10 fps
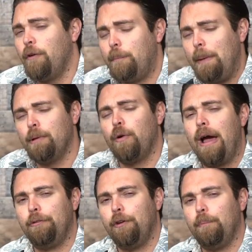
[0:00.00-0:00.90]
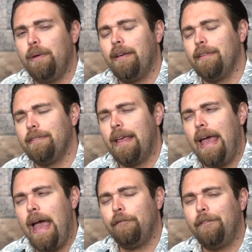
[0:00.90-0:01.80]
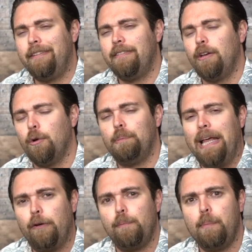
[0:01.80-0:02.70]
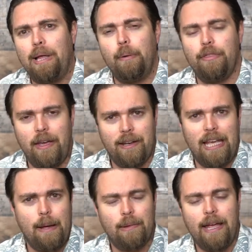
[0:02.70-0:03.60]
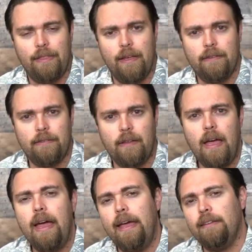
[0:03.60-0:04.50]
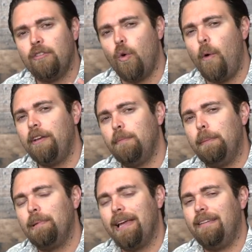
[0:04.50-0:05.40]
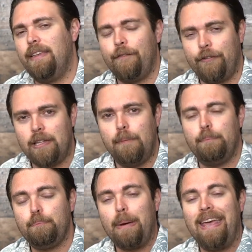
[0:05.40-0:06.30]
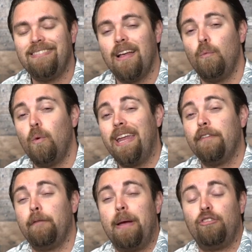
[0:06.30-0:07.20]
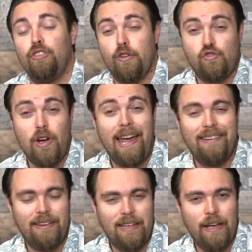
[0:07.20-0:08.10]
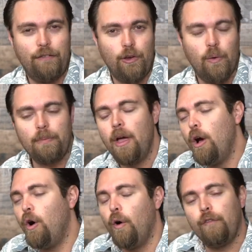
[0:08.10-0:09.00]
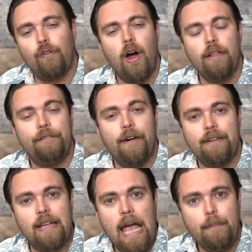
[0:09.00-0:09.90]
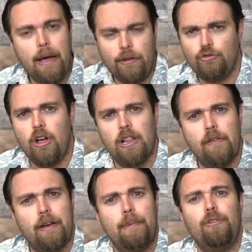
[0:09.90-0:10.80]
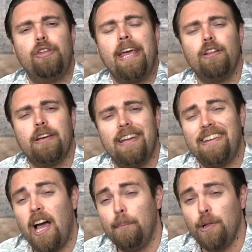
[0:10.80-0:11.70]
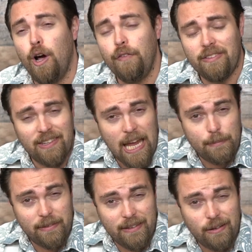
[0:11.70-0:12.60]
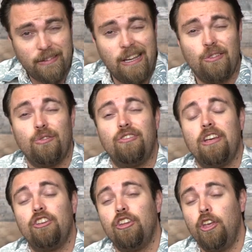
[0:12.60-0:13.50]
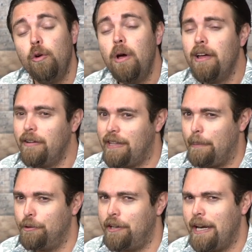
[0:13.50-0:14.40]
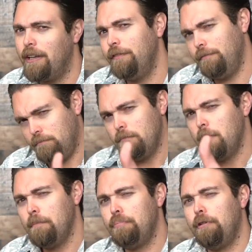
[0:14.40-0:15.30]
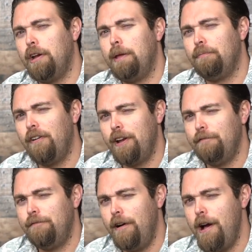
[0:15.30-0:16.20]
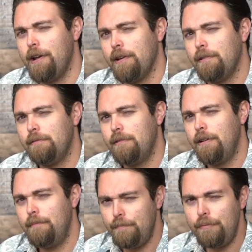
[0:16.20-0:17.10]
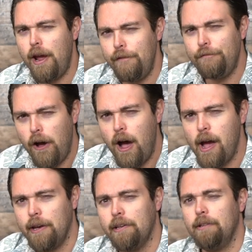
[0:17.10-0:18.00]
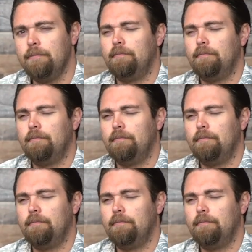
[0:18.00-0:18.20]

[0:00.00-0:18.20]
people around you, because every single playgroup you play with in a game like this is going to be played differently based on what information they're trying to give you. Overall, a fun game. I strongly recommend you take a look at it down below if it's a game that sounds interesting to you. Disciple Detective, pretty fun! Pretty fun!